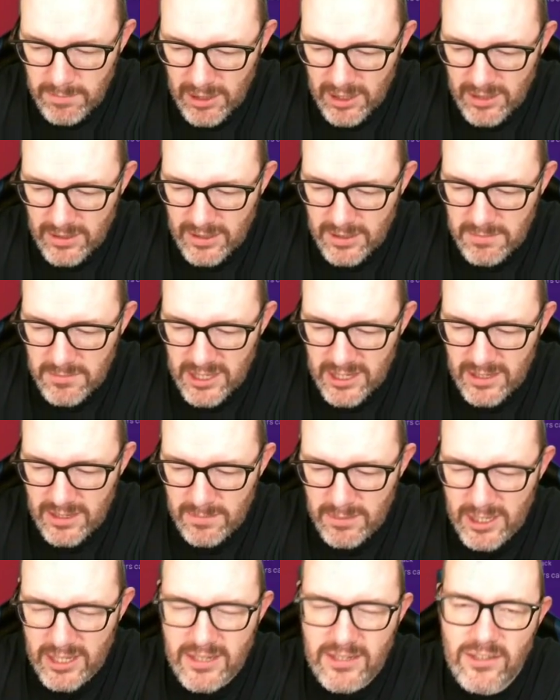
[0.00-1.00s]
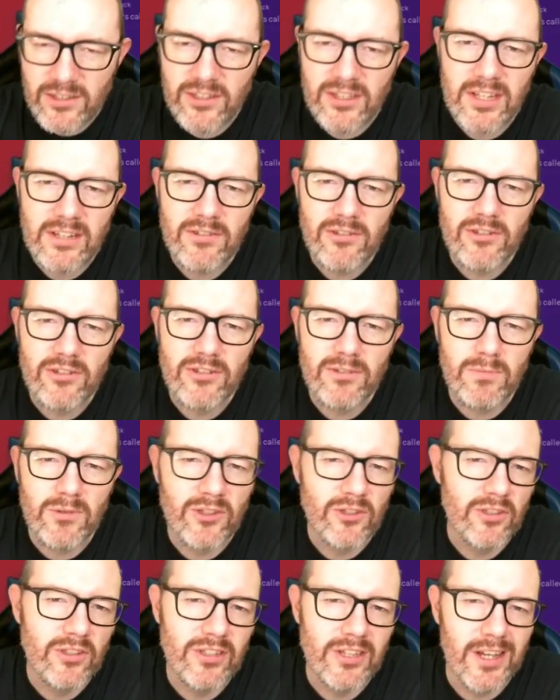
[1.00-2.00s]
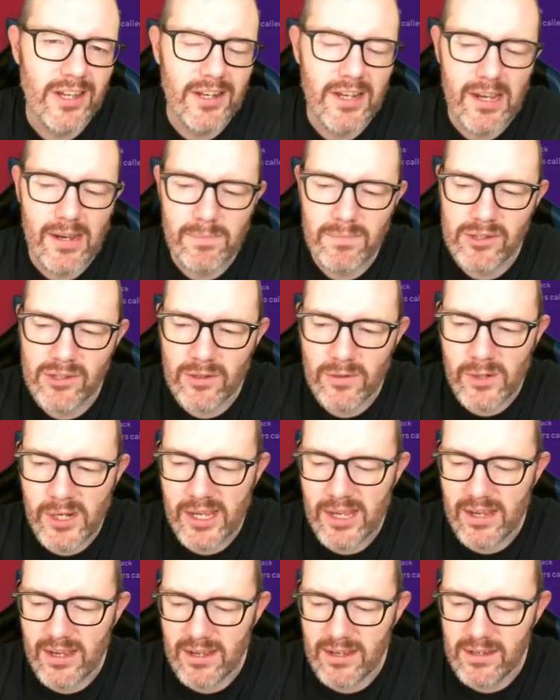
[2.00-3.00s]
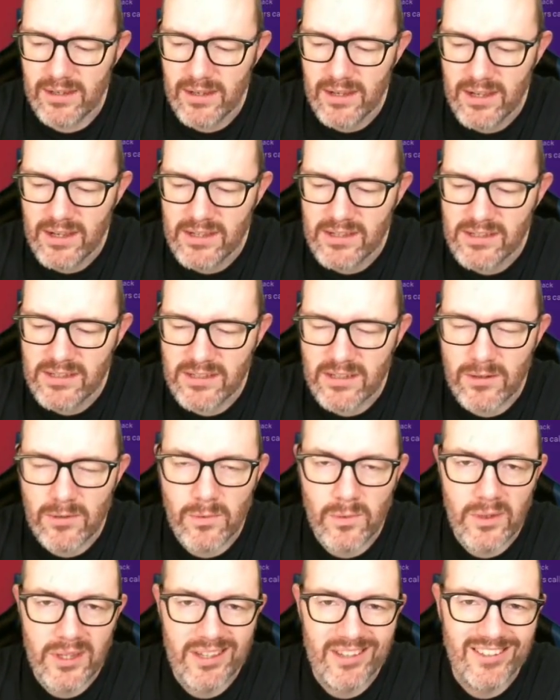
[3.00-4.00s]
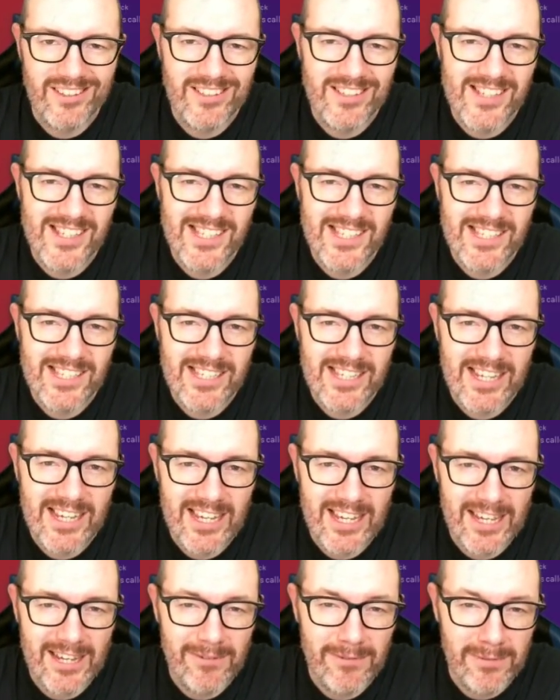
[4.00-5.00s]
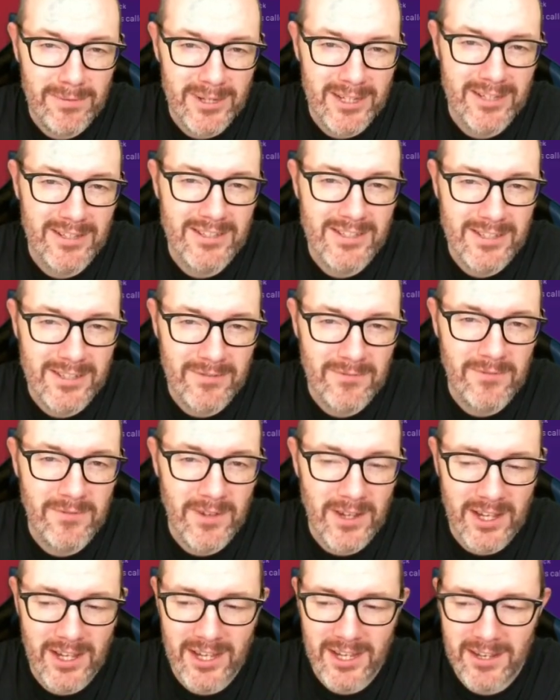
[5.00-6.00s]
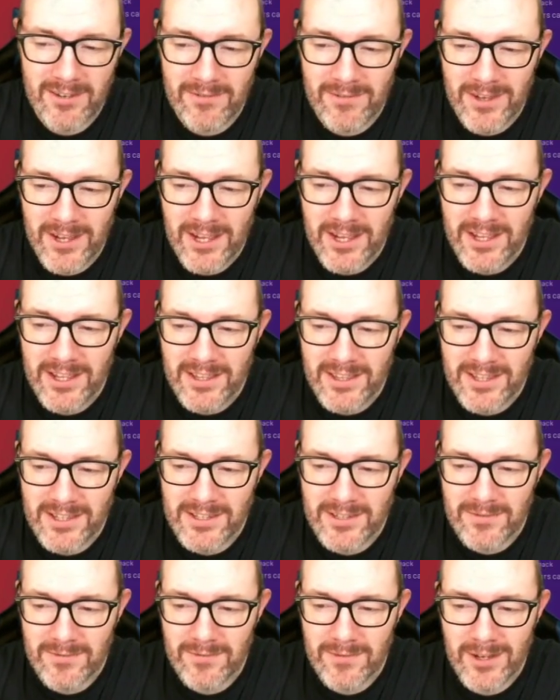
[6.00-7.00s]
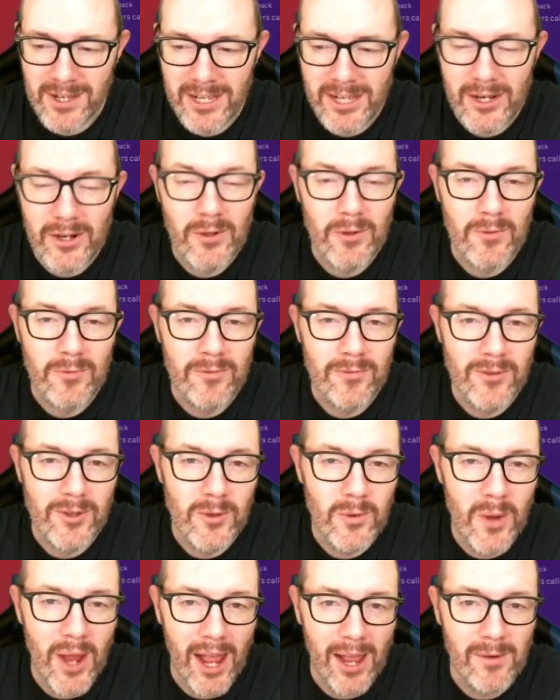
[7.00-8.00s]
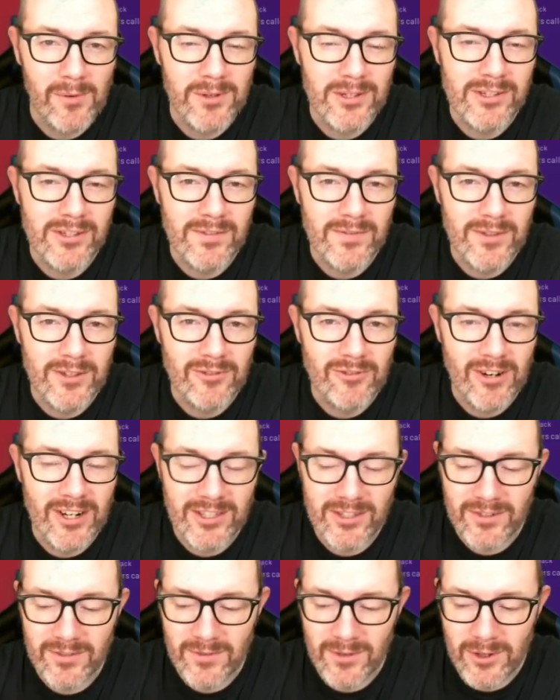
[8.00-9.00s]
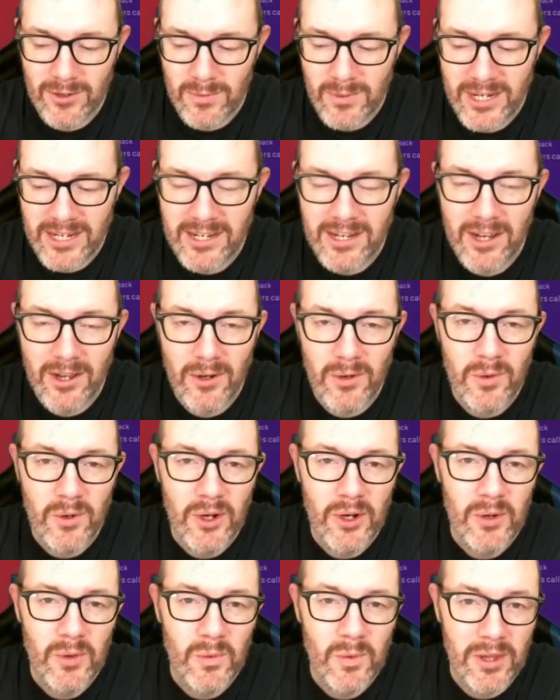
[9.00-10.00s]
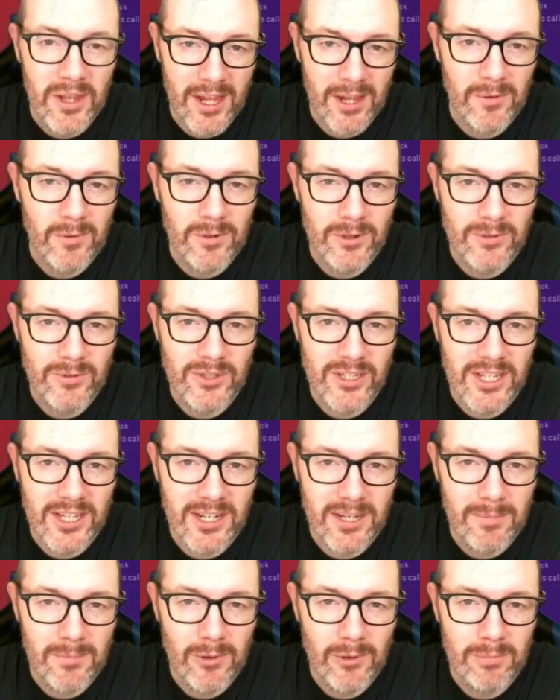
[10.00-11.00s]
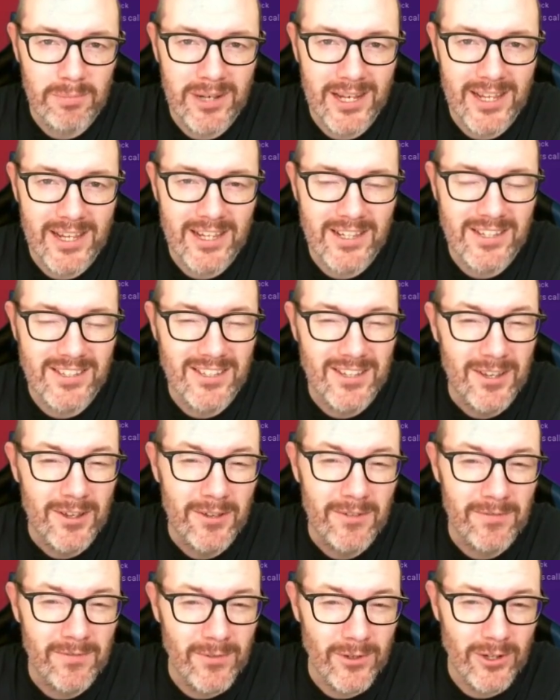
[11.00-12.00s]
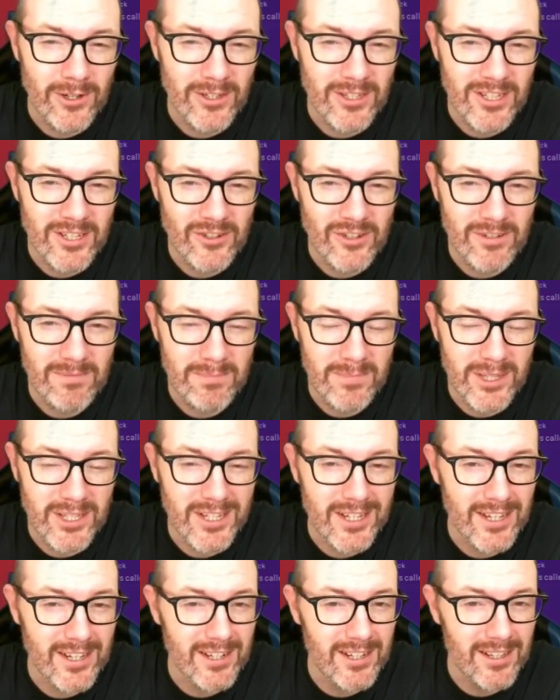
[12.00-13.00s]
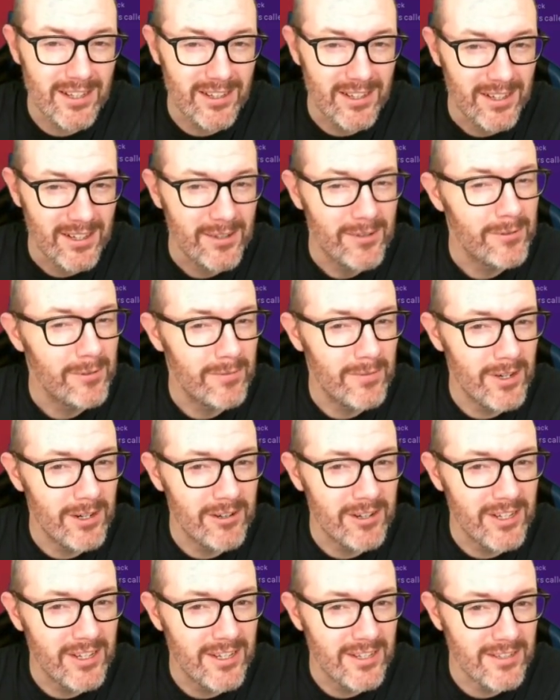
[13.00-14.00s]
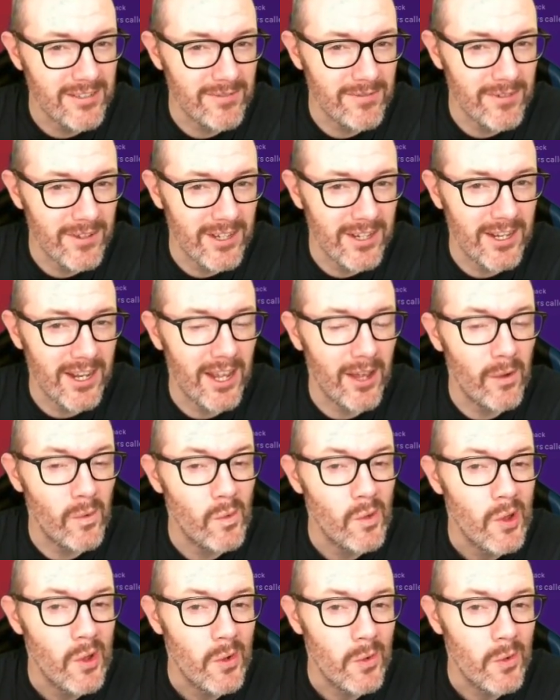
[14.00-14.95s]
part in the media, but I did just want to start the episode here so we can see if we can survive this final few hours of the transfer window without losing any more players. Vukotic in particular, we're very keen to find out